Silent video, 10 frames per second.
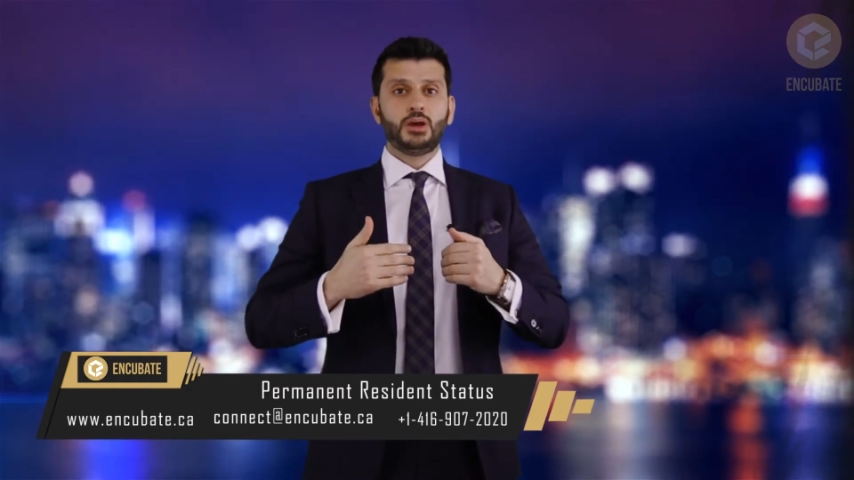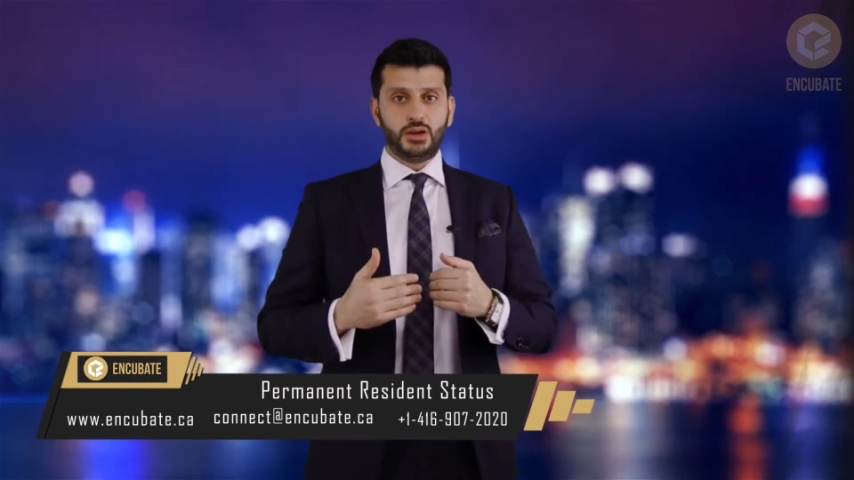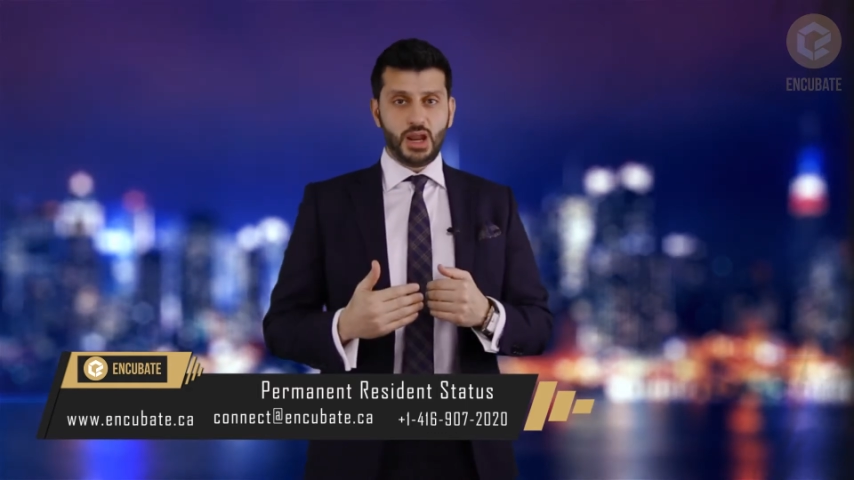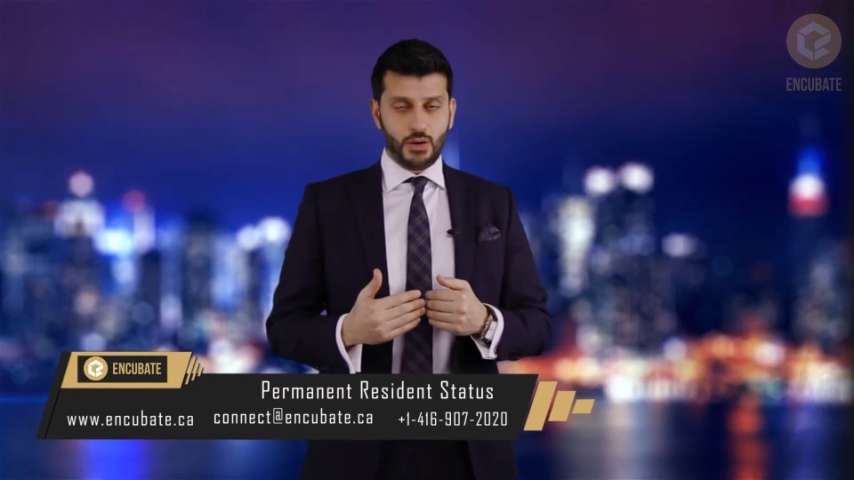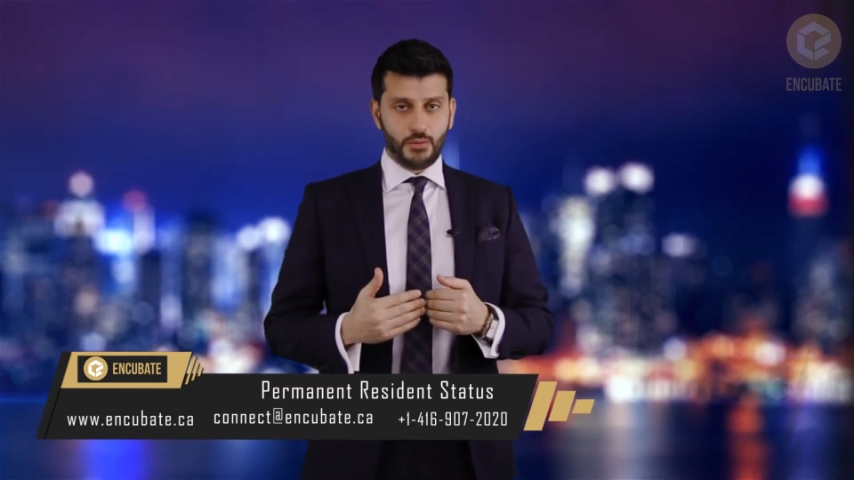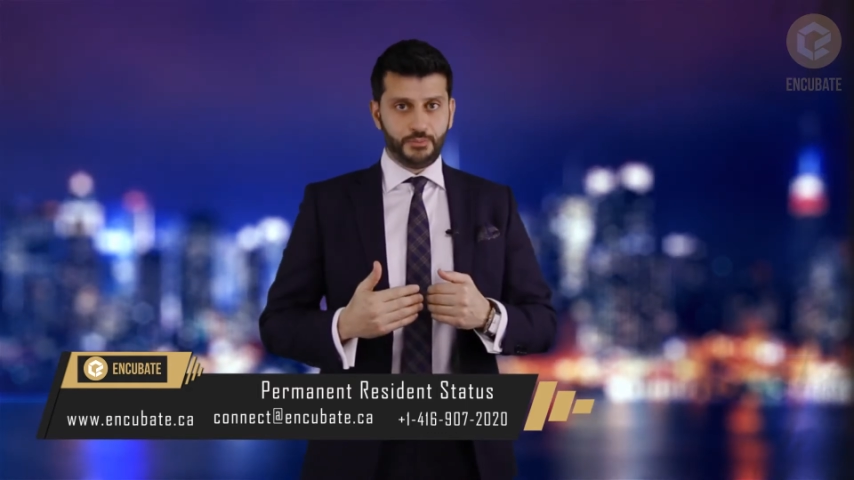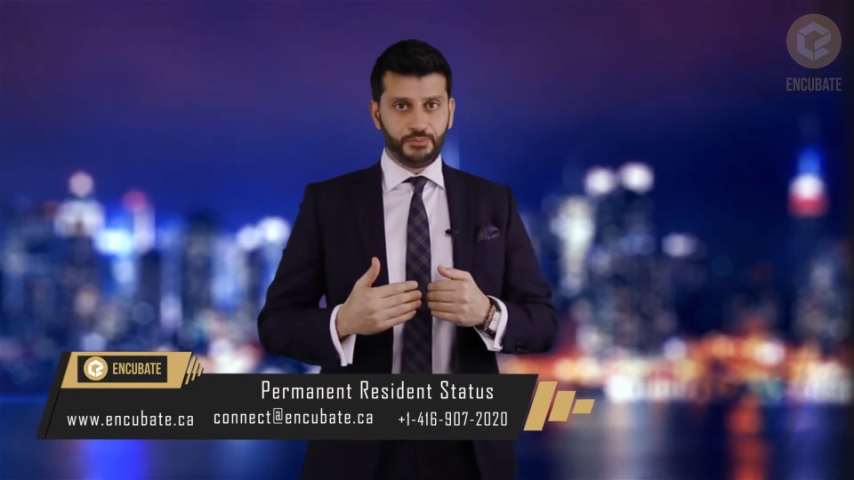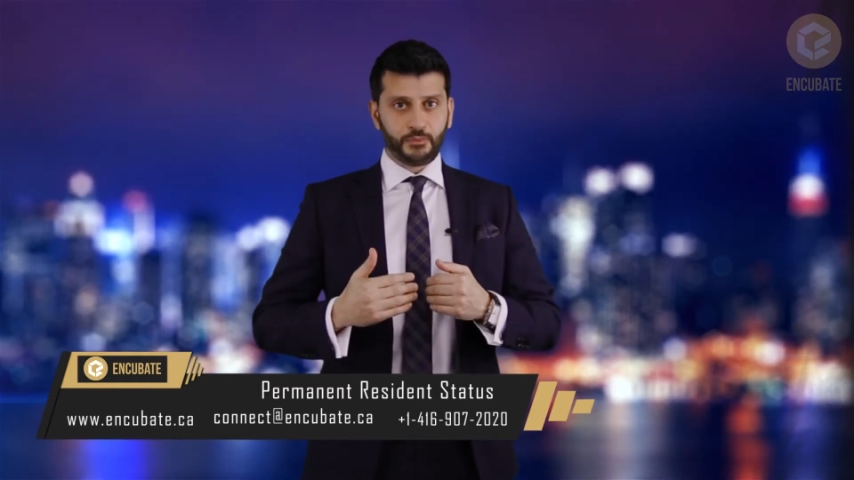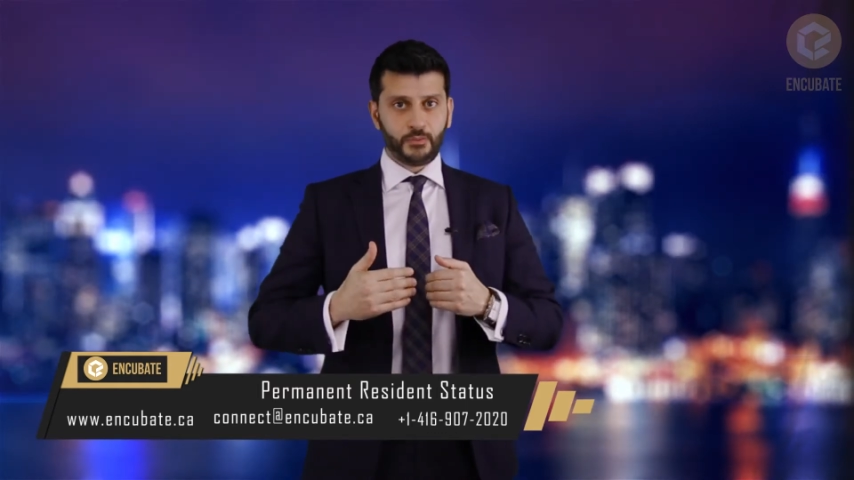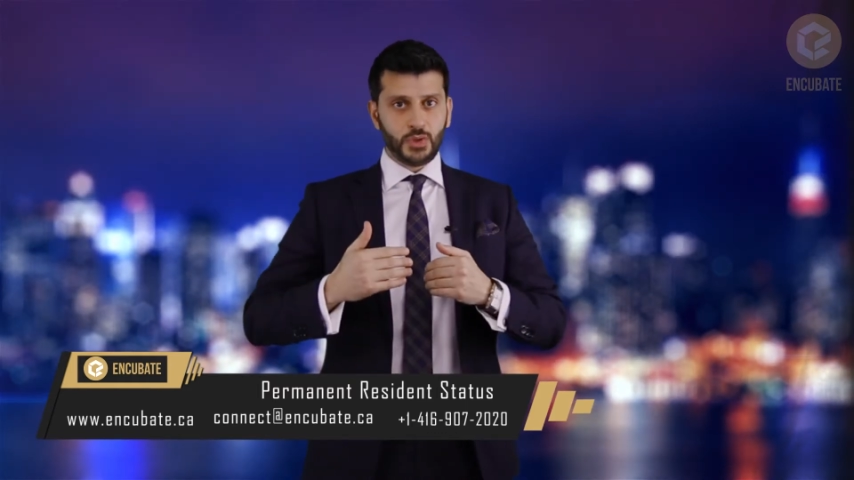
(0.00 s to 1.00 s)
Now,
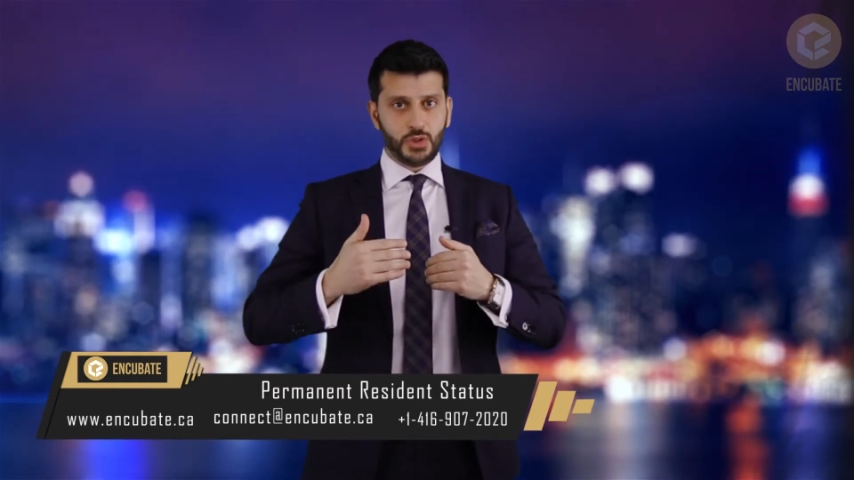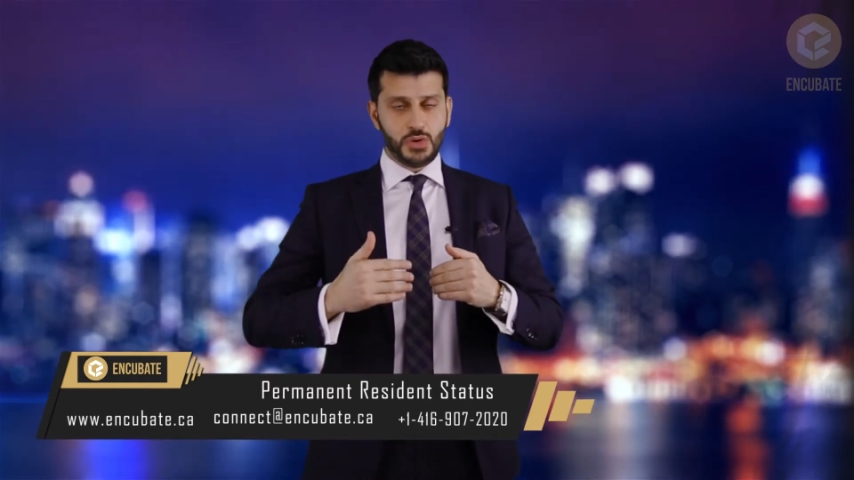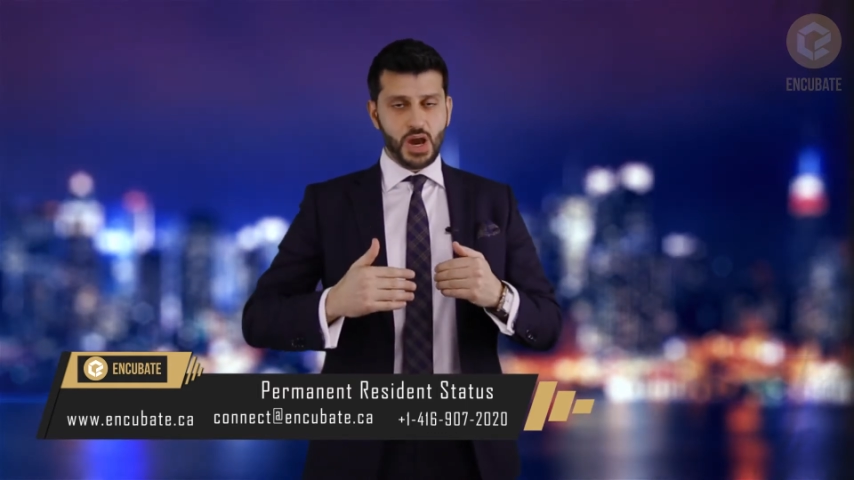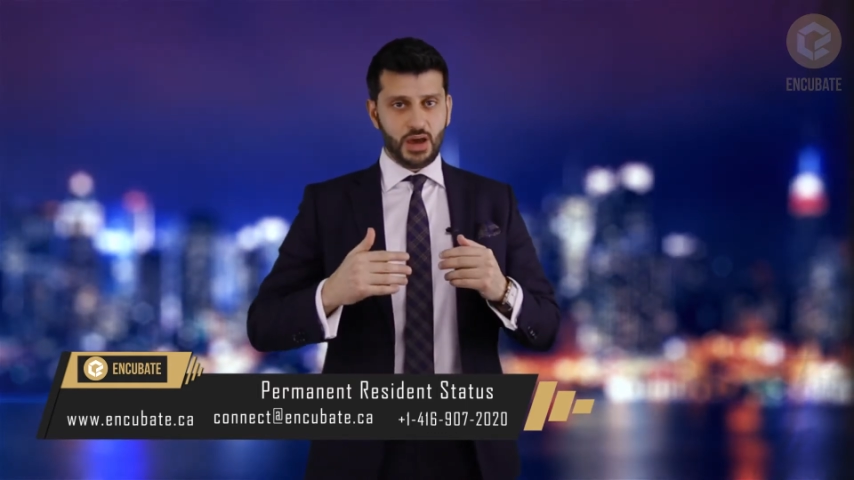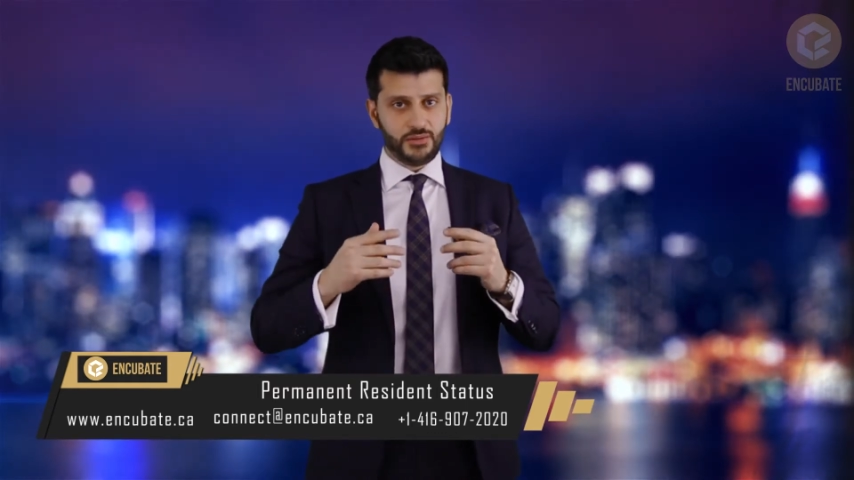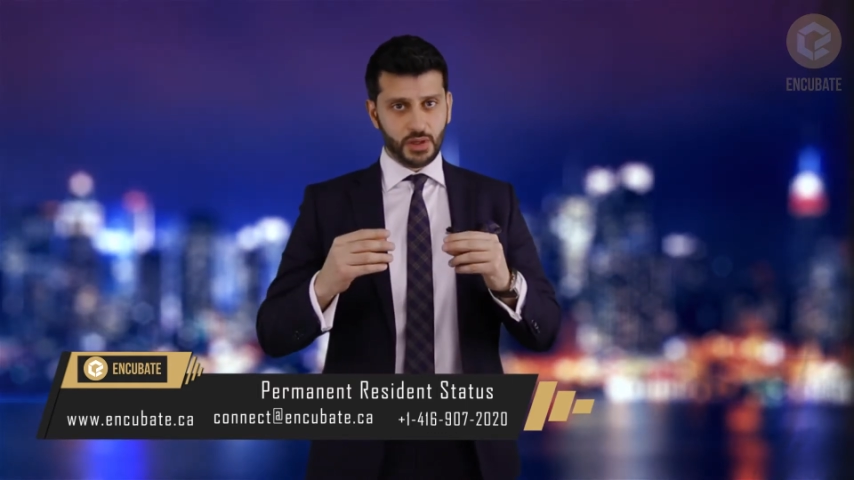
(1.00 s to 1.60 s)
you have